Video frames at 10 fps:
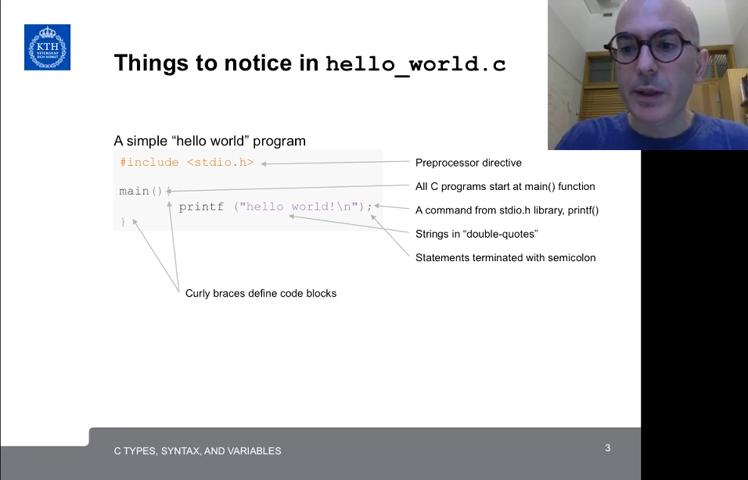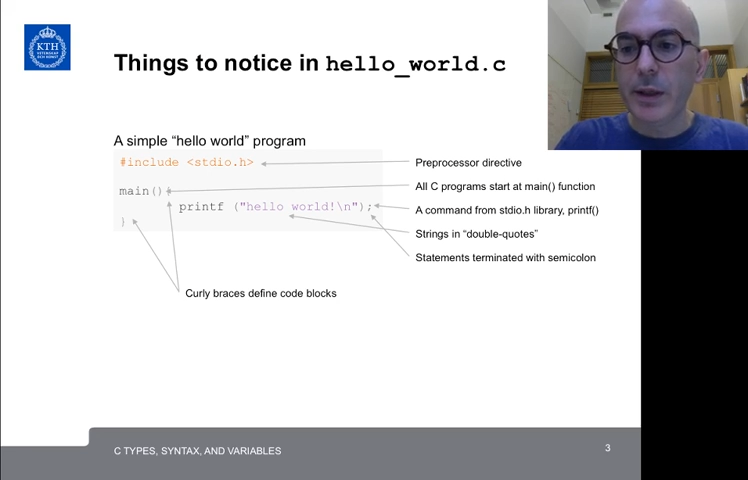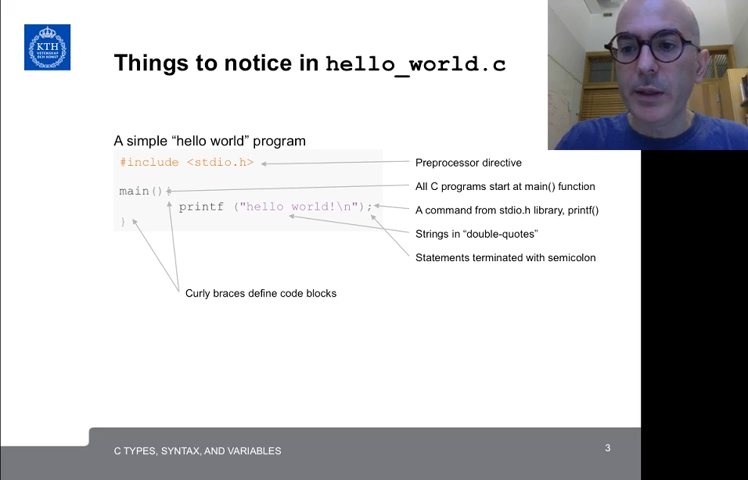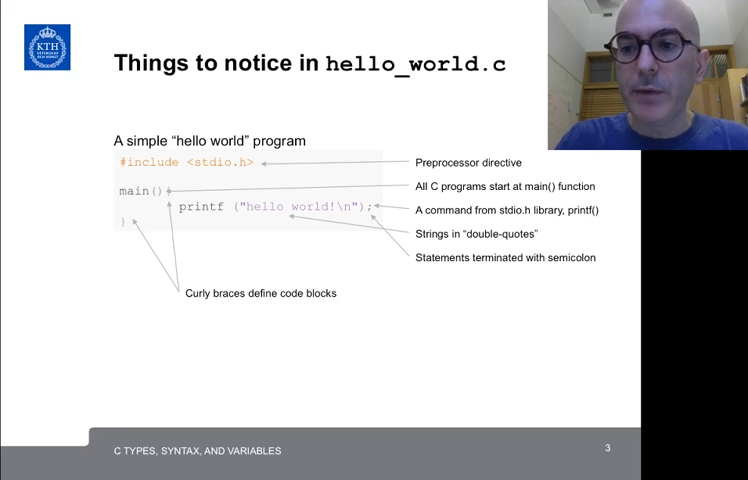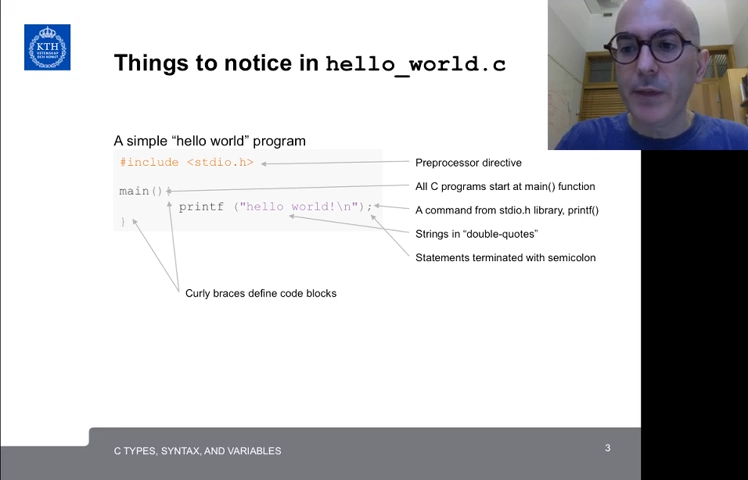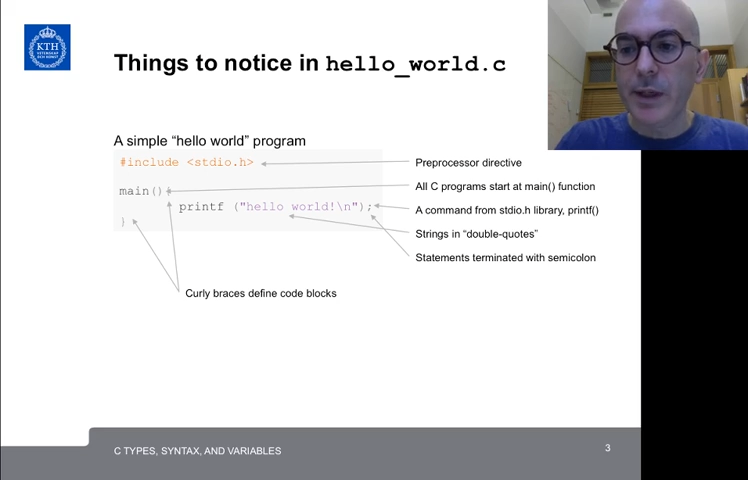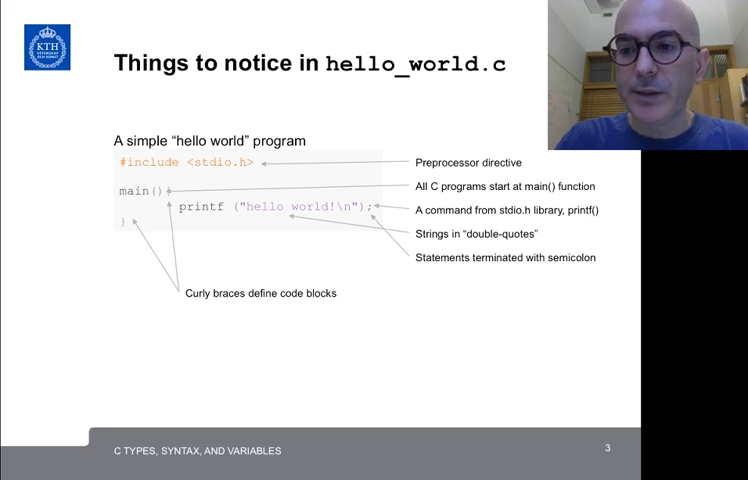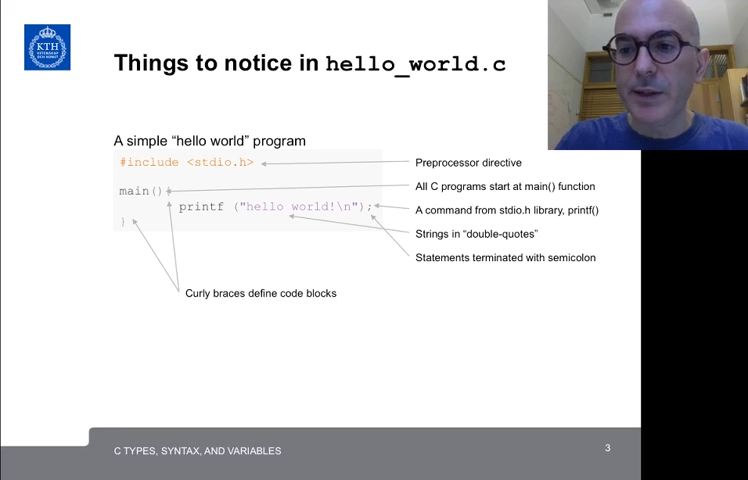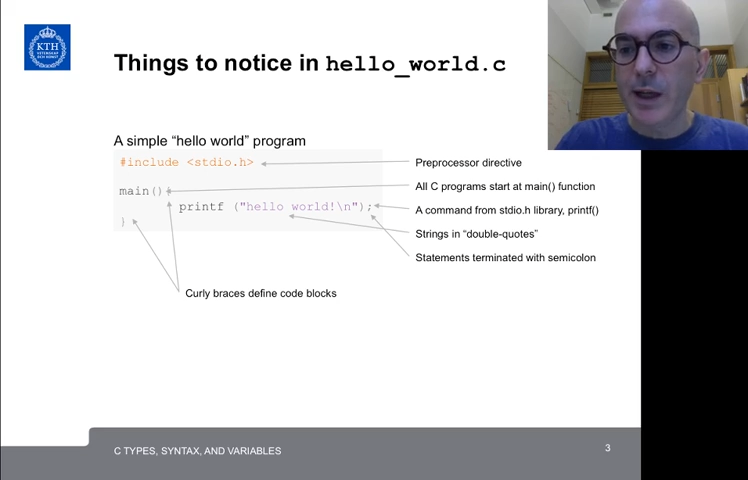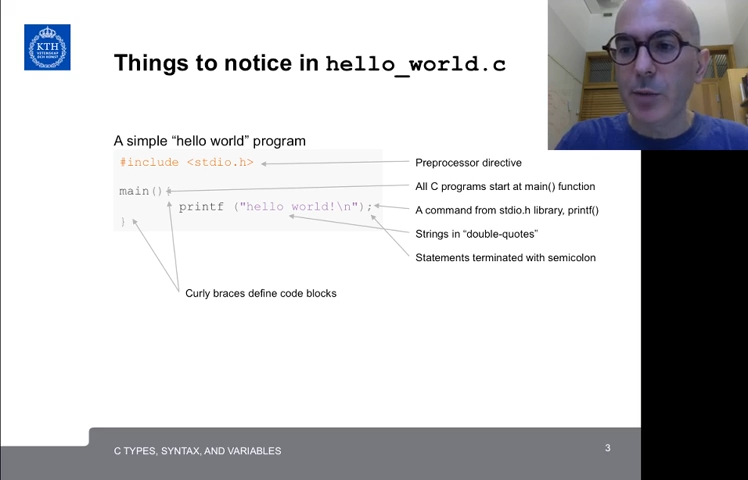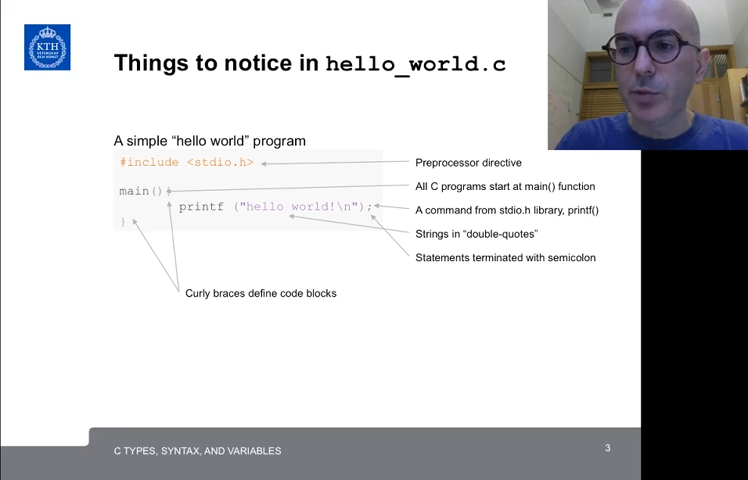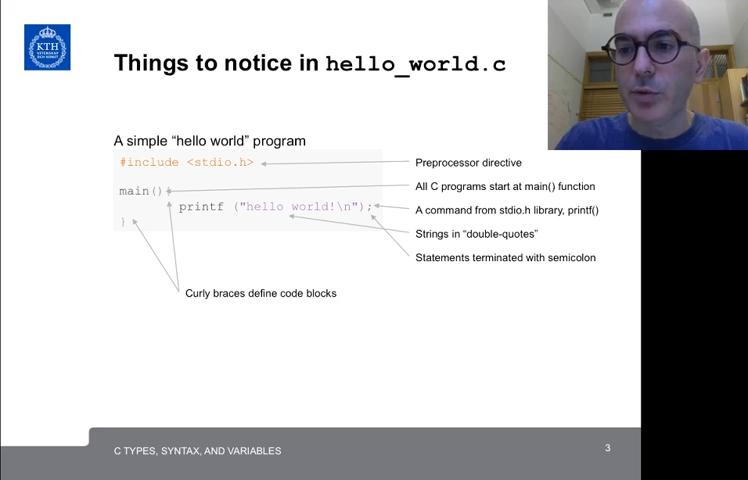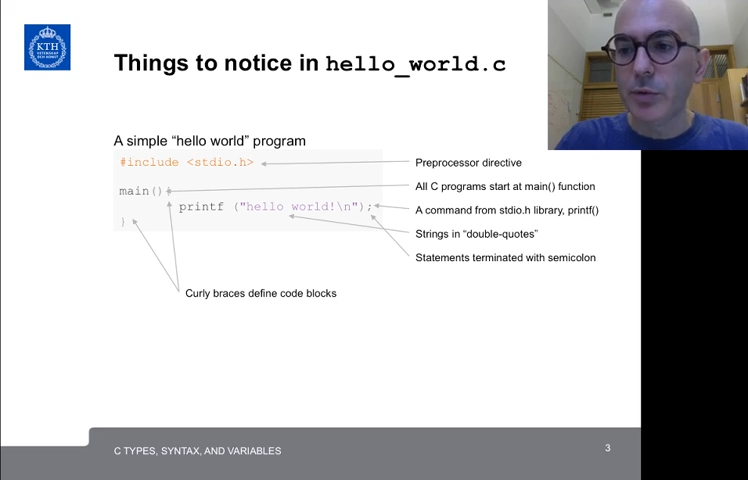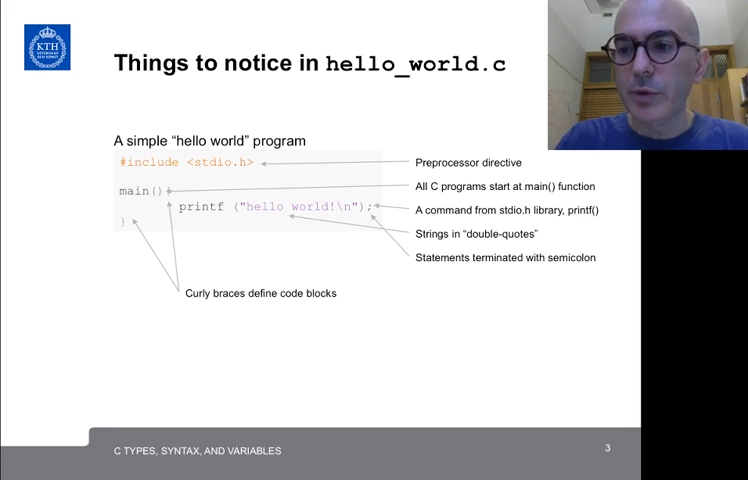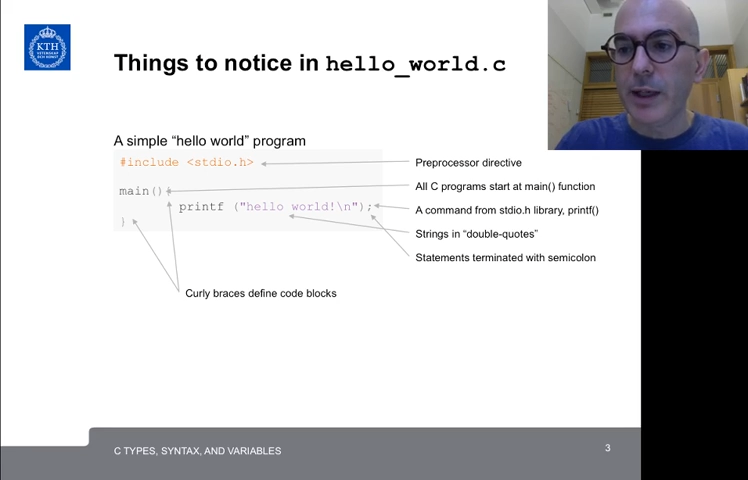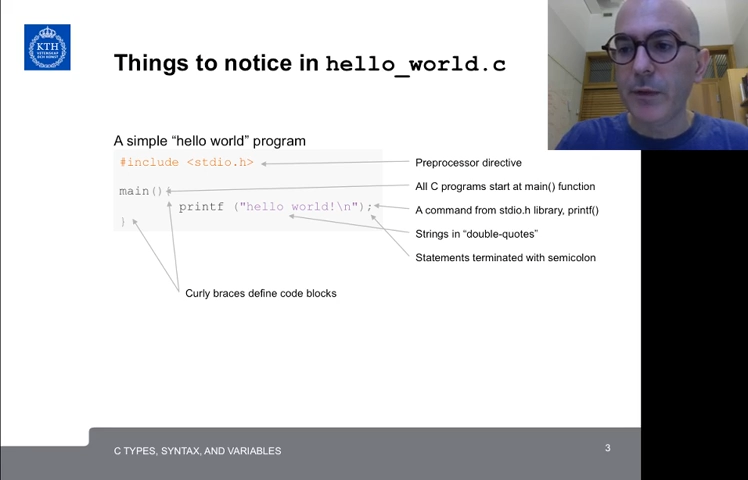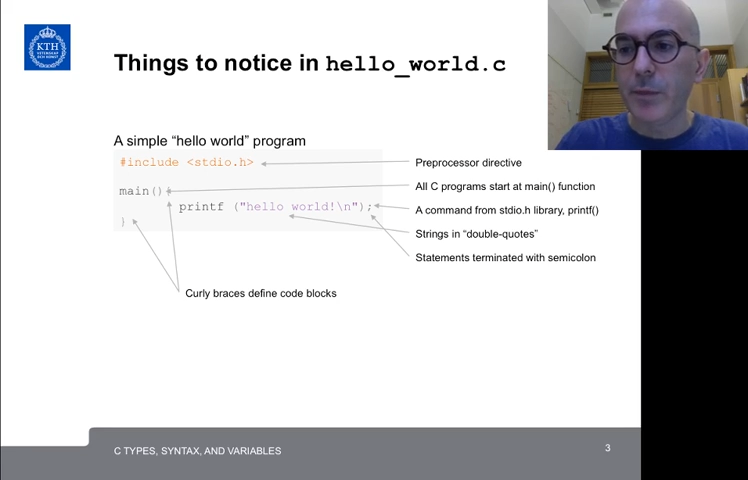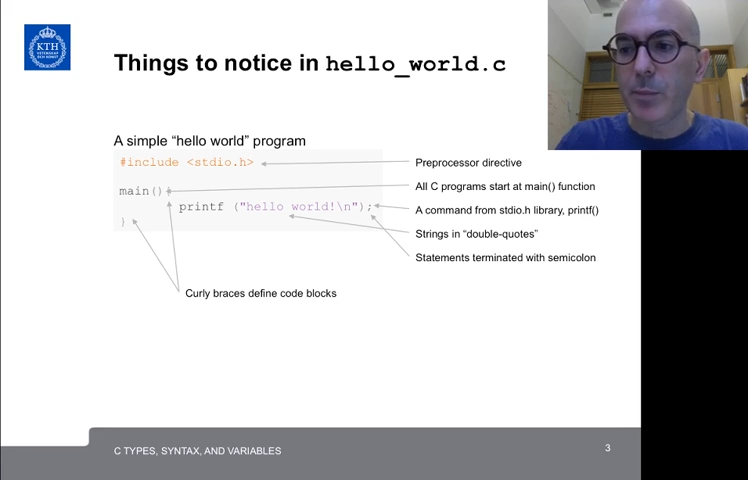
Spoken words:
it advances the output to the left